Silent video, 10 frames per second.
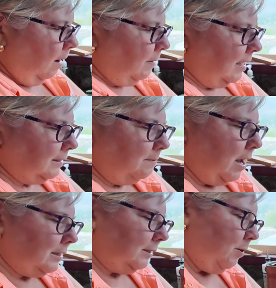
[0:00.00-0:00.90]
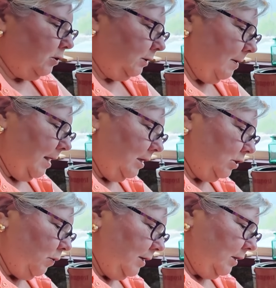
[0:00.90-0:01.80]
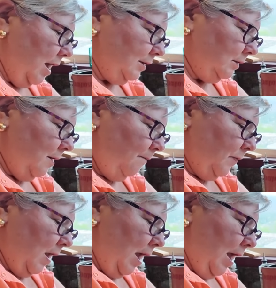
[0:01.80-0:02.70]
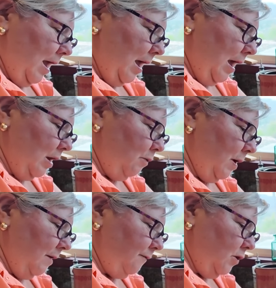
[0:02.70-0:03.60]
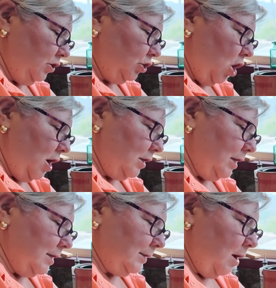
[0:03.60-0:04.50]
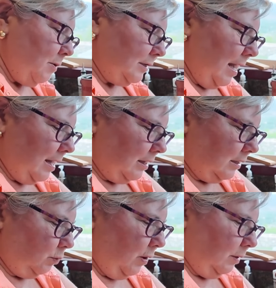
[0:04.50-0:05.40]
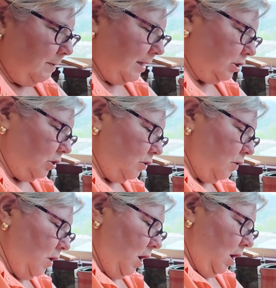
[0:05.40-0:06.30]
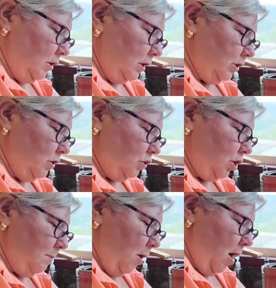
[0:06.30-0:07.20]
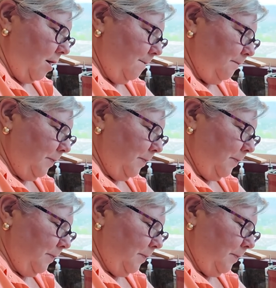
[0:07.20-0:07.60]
because I'm not supposed to be eating soy sauce. And when I first started this, I would take this with me to the sushi bar.